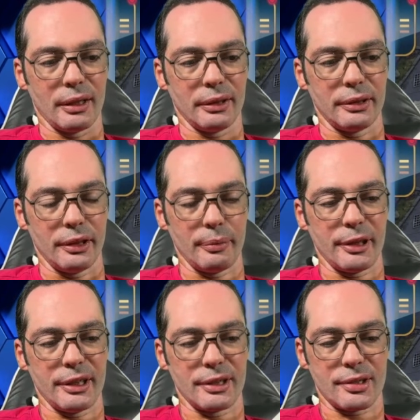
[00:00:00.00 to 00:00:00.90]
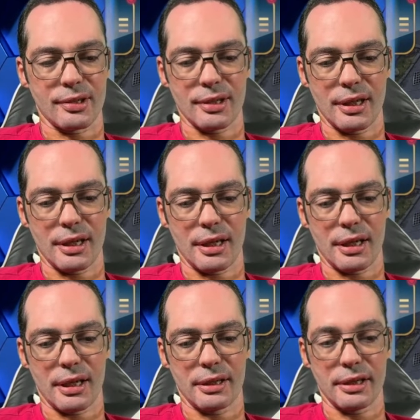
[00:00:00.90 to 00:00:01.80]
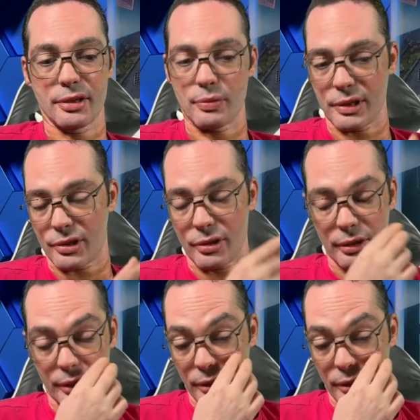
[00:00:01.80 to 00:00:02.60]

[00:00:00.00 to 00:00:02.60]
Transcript: Tournaments. This one's only